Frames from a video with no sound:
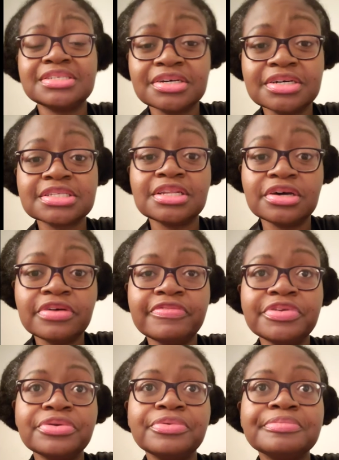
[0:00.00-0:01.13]
does love
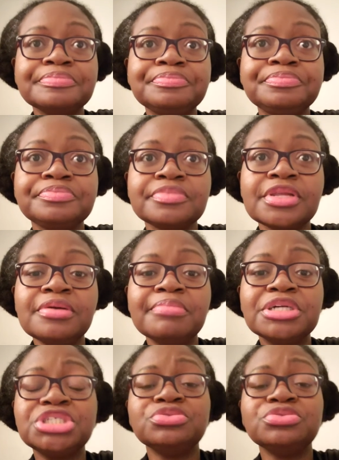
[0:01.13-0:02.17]
you, but